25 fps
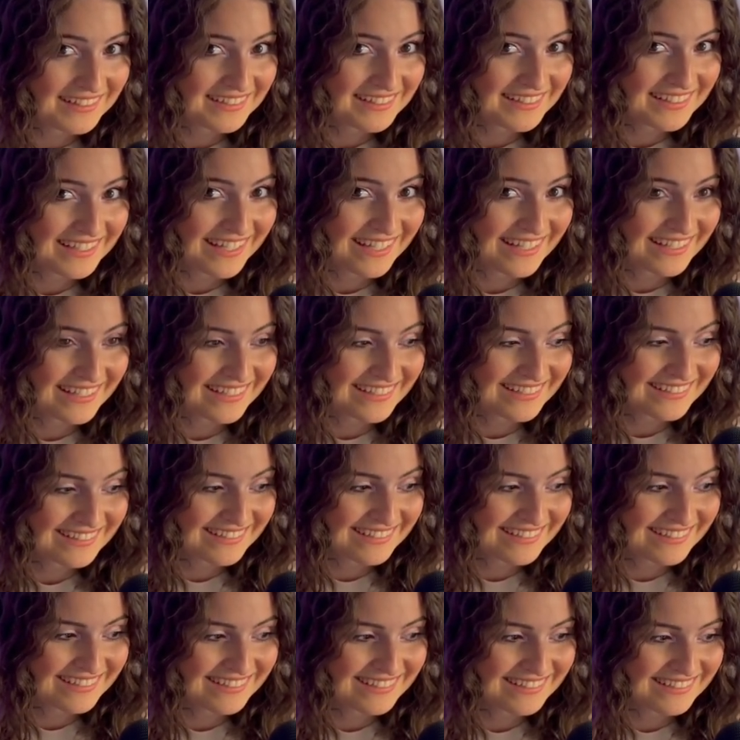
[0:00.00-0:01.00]
Get it?
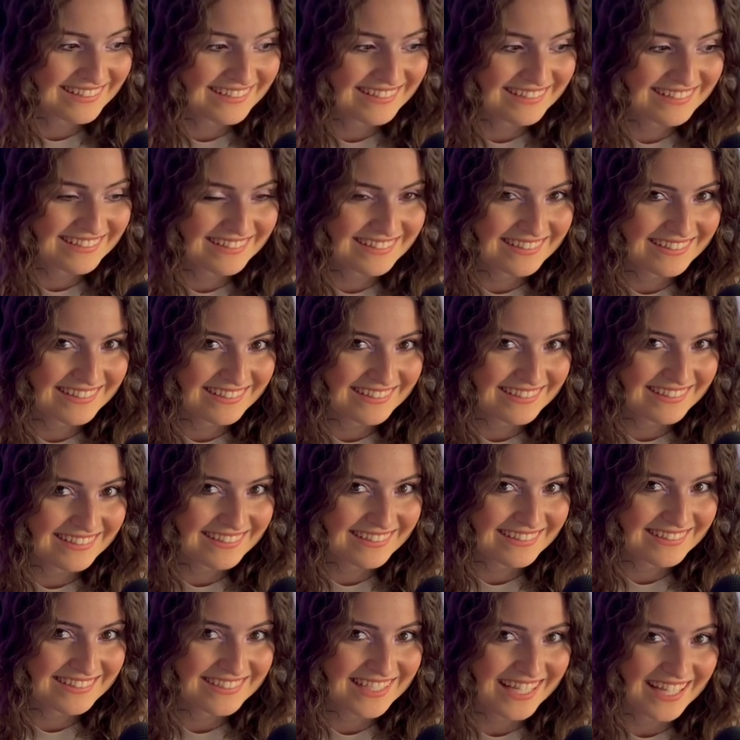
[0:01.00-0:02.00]

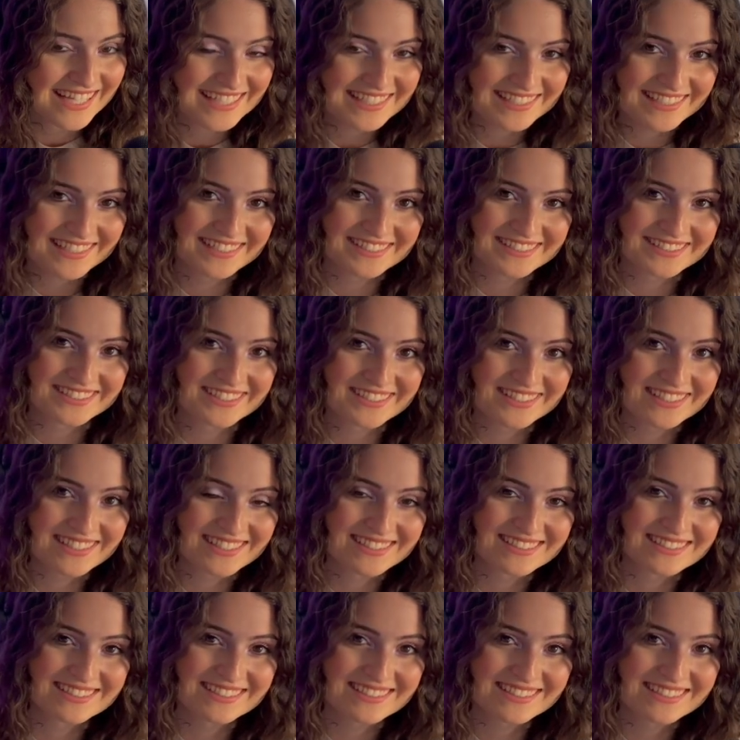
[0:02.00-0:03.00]
Tiny dancer,
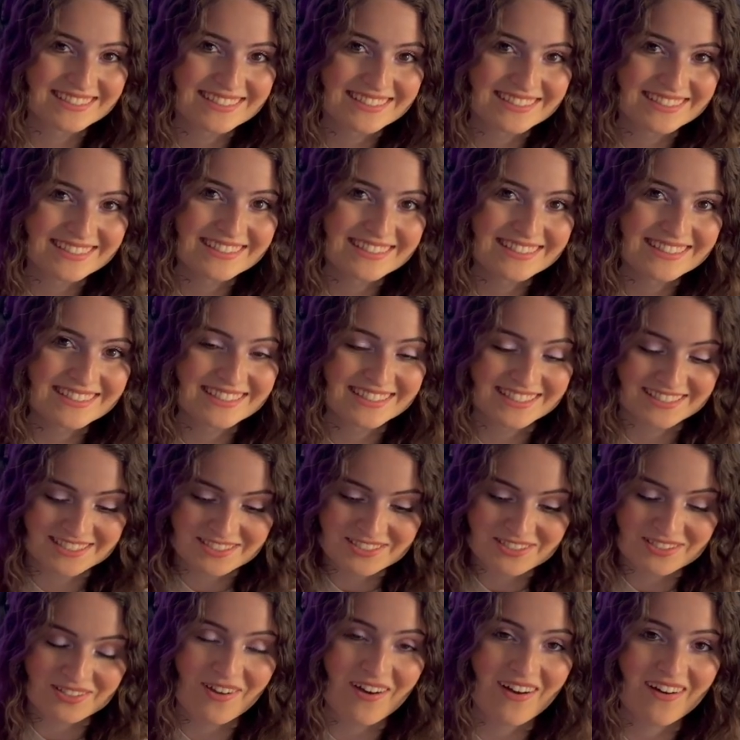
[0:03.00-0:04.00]
because that
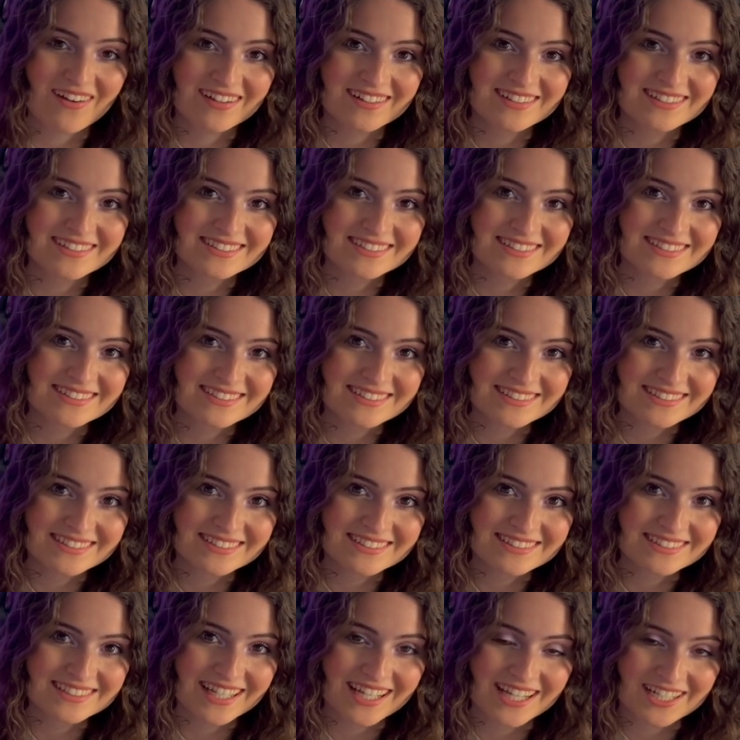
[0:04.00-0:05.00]
song
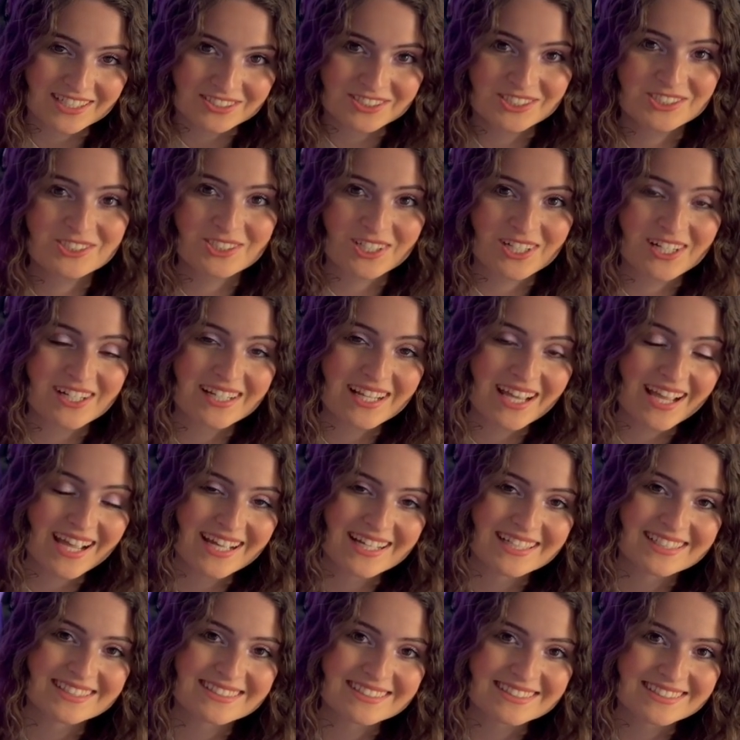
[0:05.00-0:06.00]
that Elton John
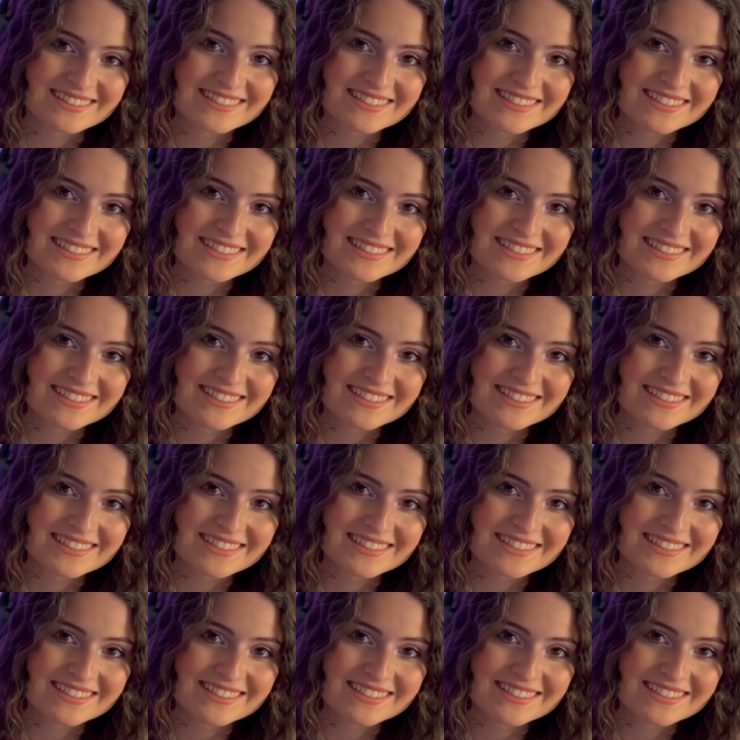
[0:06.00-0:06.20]
has.